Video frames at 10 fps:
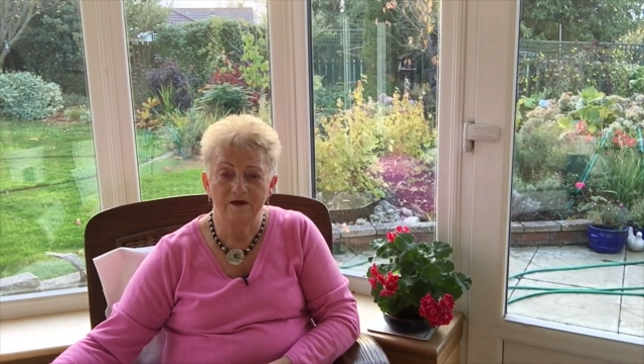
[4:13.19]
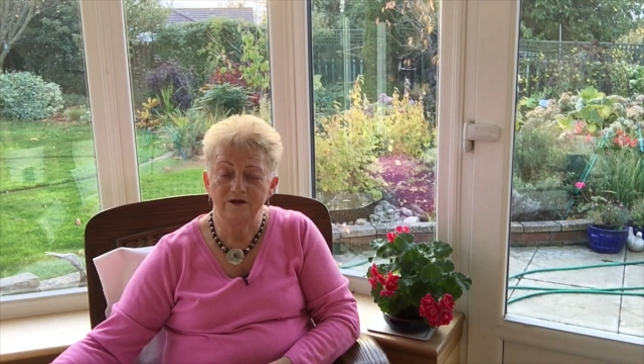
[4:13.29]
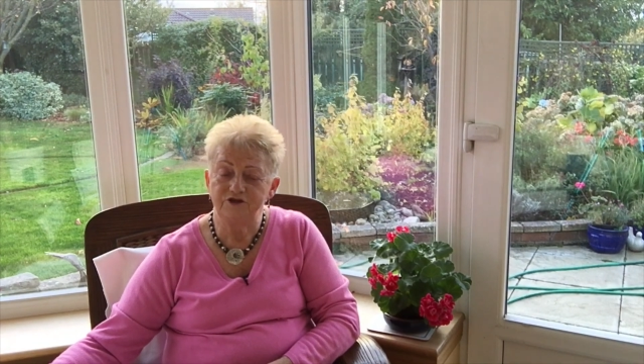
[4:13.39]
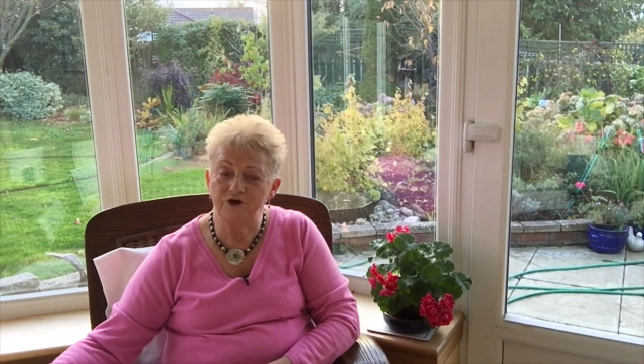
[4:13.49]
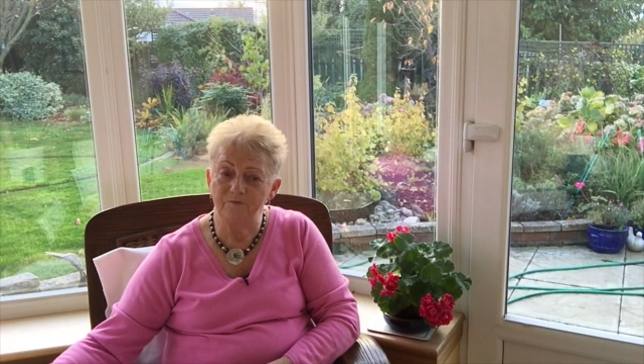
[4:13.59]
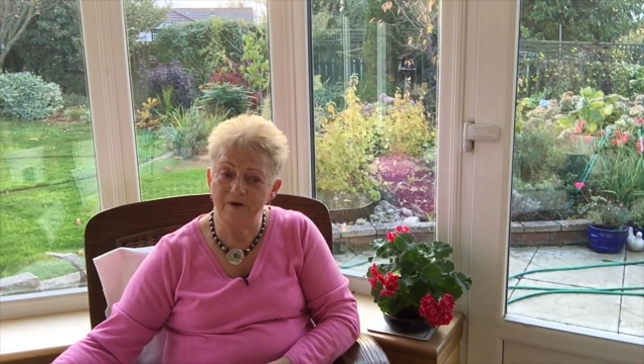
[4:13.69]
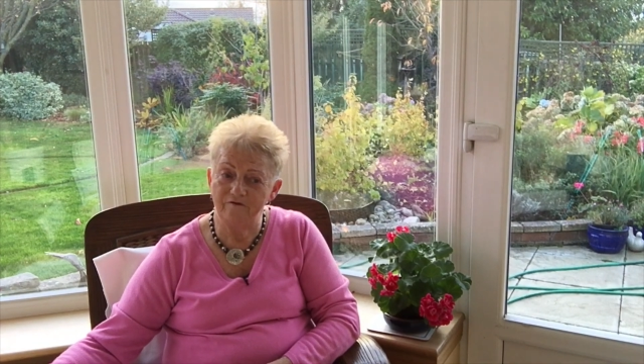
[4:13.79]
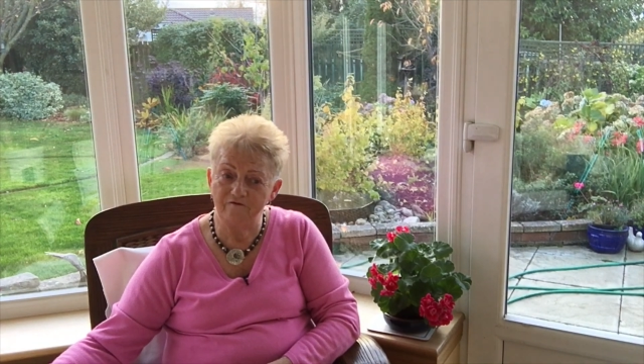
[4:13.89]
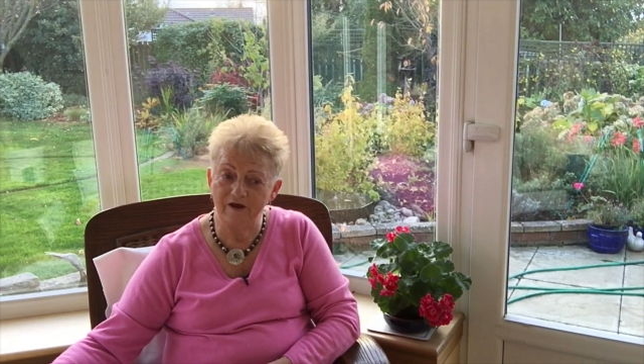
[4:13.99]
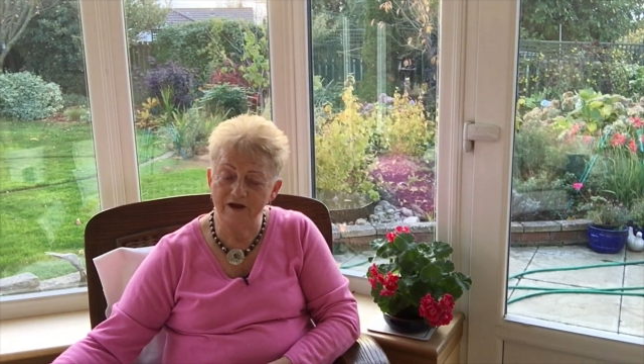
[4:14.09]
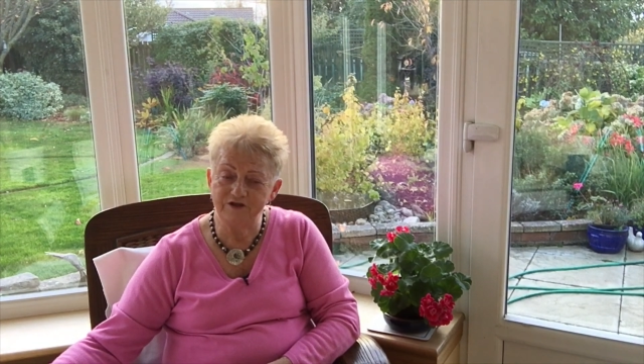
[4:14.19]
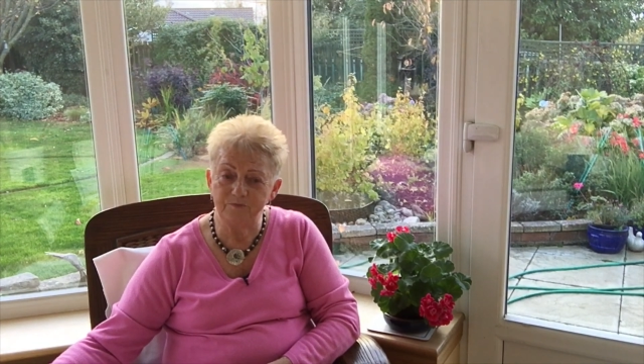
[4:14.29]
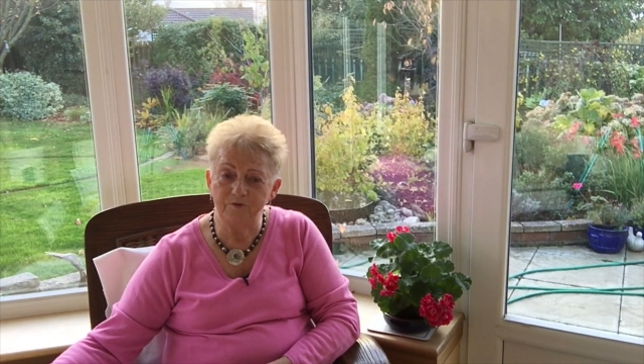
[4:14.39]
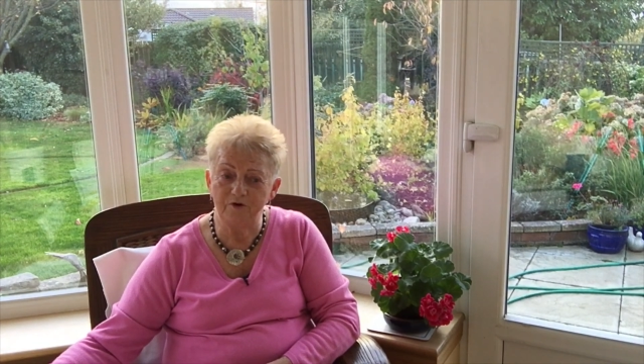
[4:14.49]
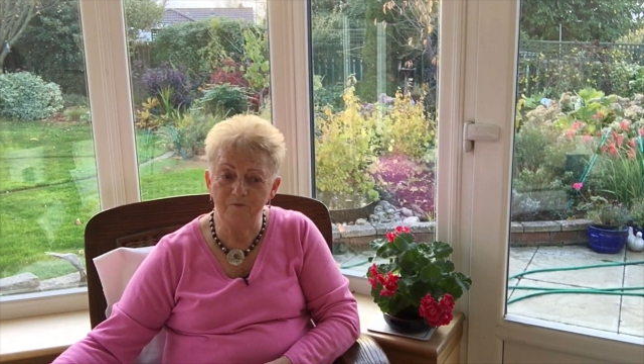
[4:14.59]
Don't be afraid to
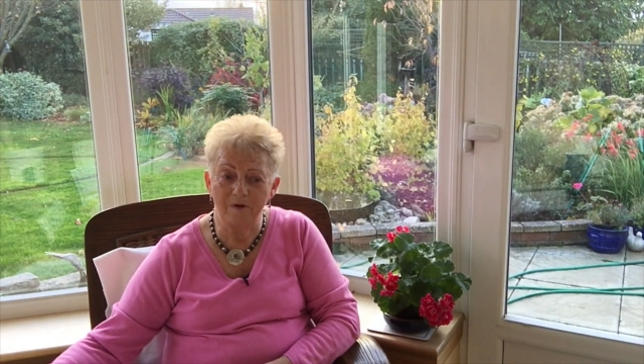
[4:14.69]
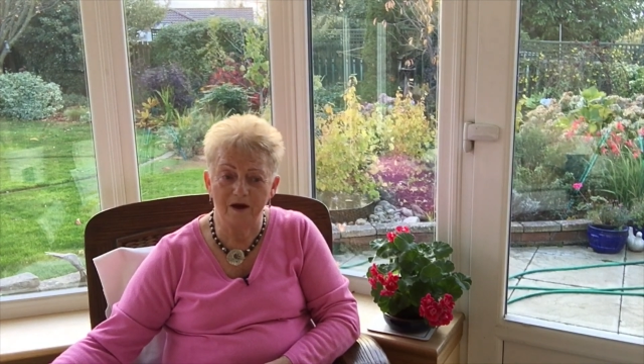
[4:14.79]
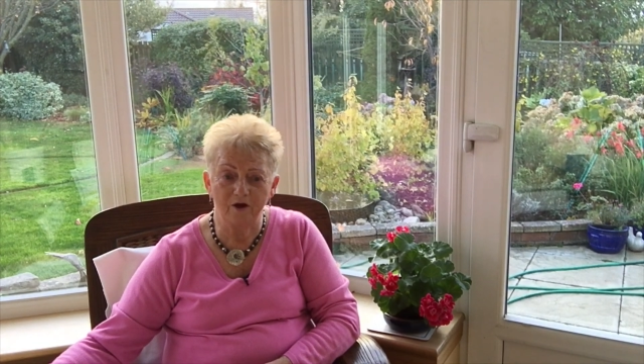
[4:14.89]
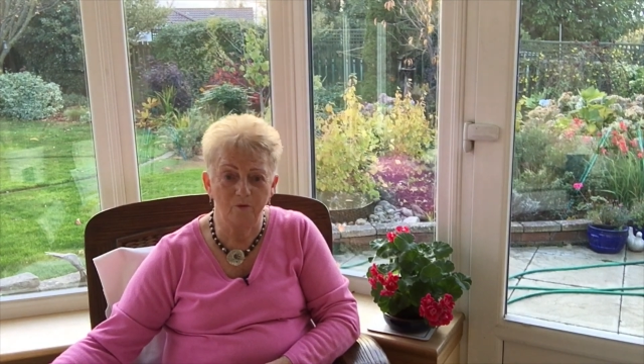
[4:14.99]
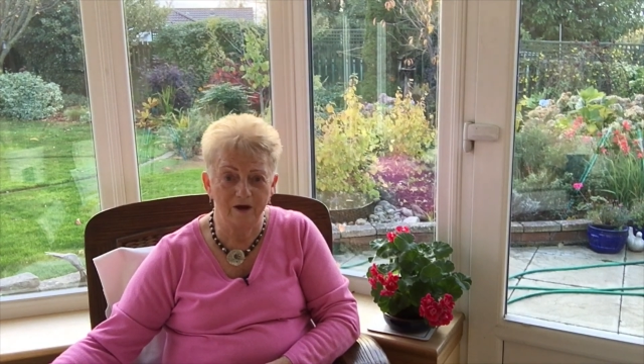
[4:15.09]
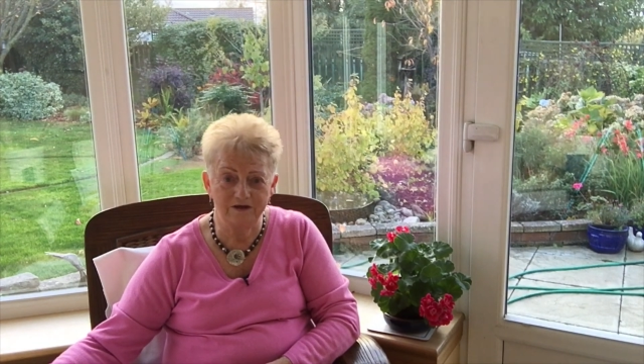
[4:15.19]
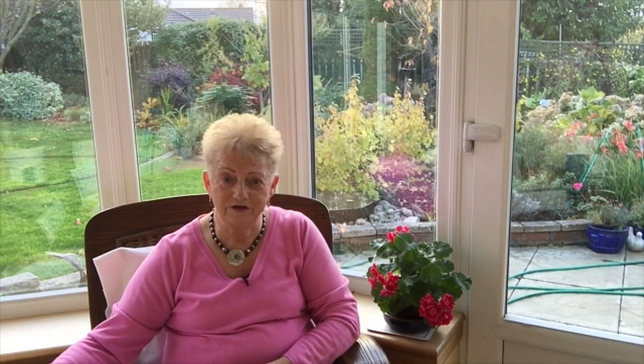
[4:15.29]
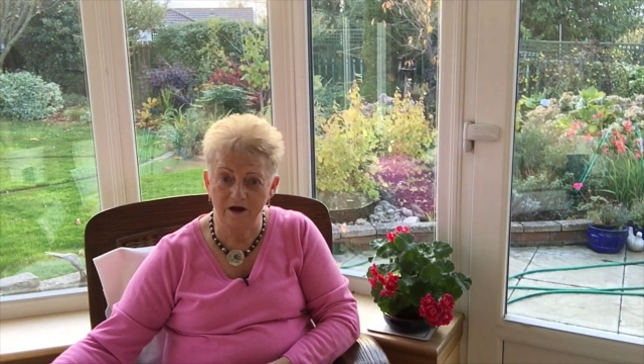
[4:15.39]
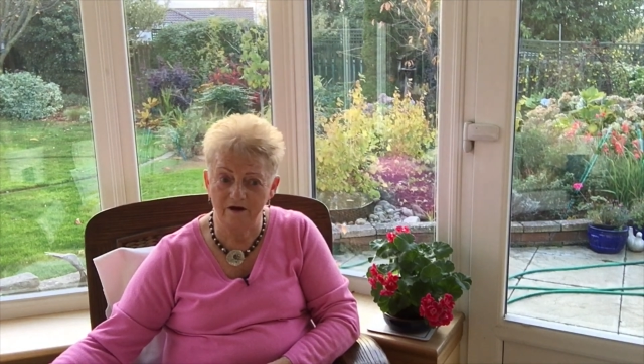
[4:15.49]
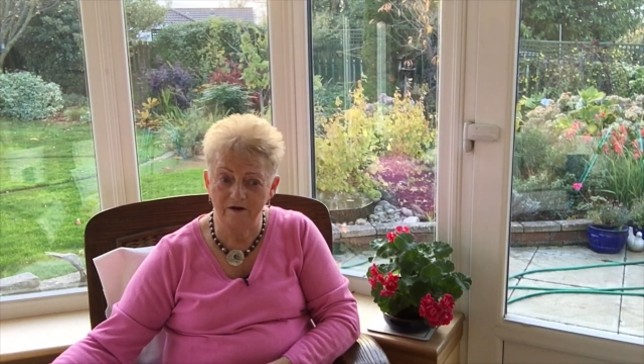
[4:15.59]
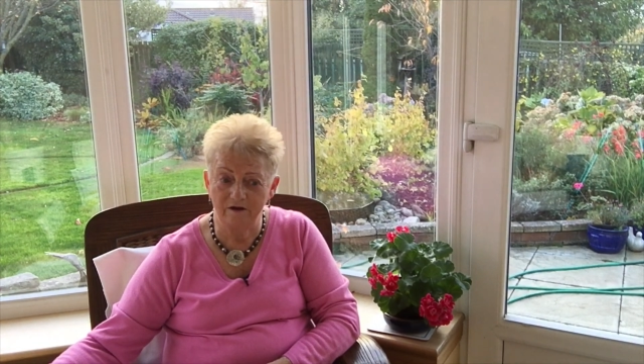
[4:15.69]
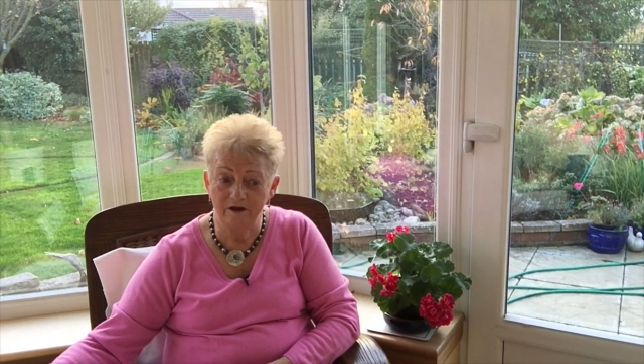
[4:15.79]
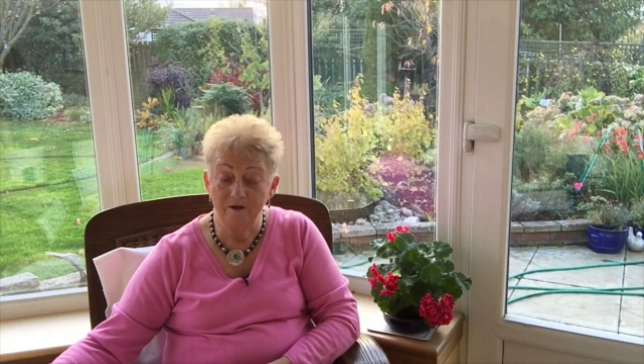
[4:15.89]
prune back quite hard